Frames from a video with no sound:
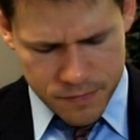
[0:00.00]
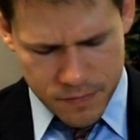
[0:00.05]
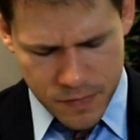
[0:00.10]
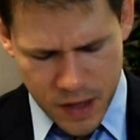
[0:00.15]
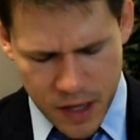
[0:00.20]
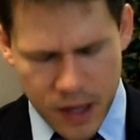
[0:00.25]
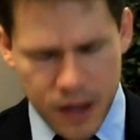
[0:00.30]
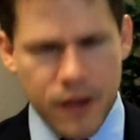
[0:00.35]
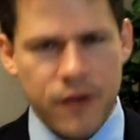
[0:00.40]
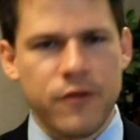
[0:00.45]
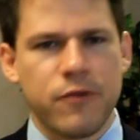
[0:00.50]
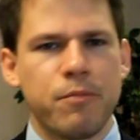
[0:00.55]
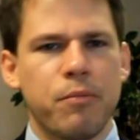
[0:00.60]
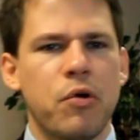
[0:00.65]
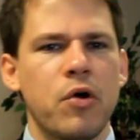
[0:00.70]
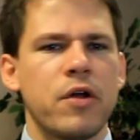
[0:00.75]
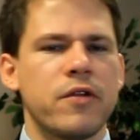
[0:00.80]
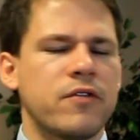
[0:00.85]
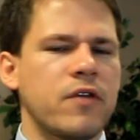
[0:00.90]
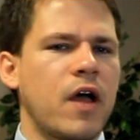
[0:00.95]
is
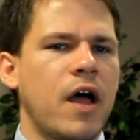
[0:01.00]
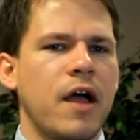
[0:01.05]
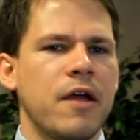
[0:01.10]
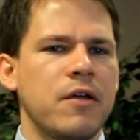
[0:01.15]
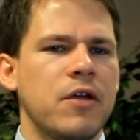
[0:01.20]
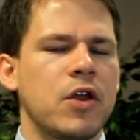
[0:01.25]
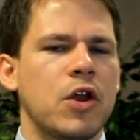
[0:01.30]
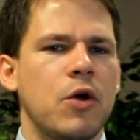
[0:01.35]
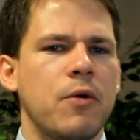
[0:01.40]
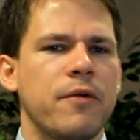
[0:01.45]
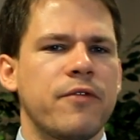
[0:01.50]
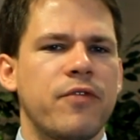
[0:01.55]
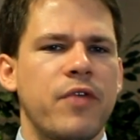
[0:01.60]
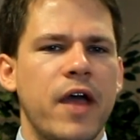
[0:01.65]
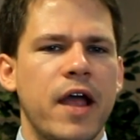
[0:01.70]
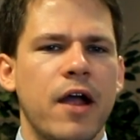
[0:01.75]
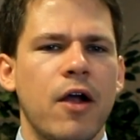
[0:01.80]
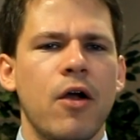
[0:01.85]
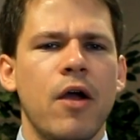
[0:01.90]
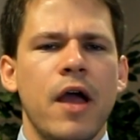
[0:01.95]
put, uh, you know, is
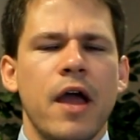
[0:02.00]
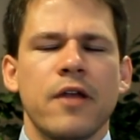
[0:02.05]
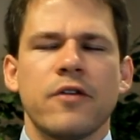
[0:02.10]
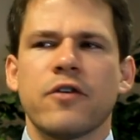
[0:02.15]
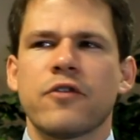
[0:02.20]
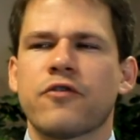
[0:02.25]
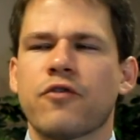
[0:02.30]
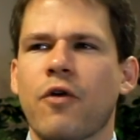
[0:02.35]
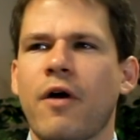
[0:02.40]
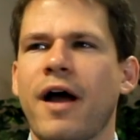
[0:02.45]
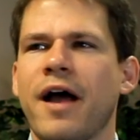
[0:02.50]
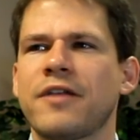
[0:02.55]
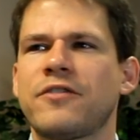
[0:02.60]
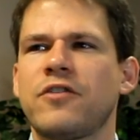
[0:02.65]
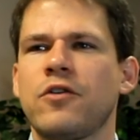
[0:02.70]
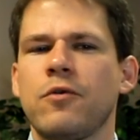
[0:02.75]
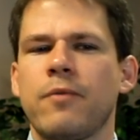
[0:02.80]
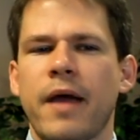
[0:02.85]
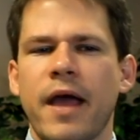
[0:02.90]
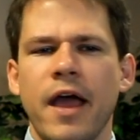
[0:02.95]
there to try
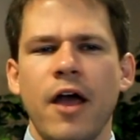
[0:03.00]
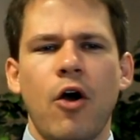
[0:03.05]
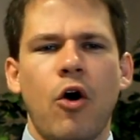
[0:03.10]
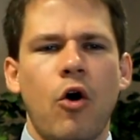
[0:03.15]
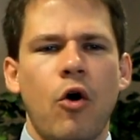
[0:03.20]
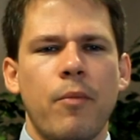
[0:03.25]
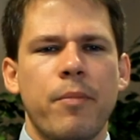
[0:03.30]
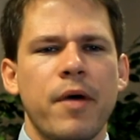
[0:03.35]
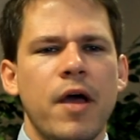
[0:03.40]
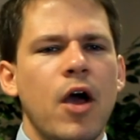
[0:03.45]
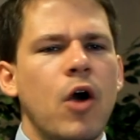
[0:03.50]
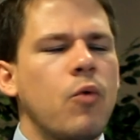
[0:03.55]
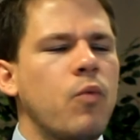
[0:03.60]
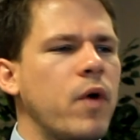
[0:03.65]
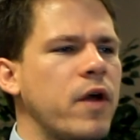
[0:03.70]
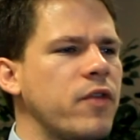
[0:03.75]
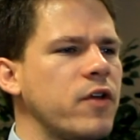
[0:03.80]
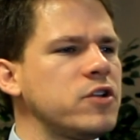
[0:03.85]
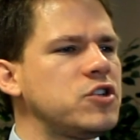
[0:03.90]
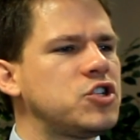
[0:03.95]
to help
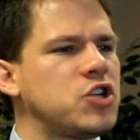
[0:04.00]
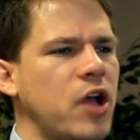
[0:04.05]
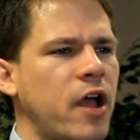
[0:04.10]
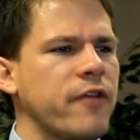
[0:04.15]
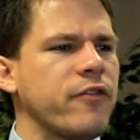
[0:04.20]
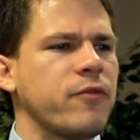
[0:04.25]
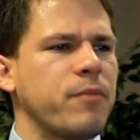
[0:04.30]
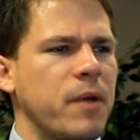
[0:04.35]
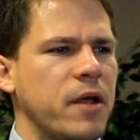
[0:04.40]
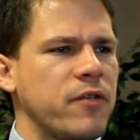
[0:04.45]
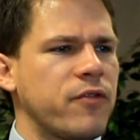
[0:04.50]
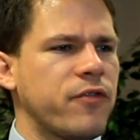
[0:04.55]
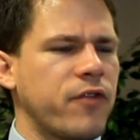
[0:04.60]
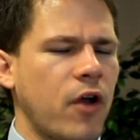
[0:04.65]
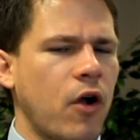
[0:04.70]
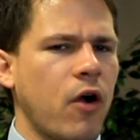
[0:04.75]
with adjustments,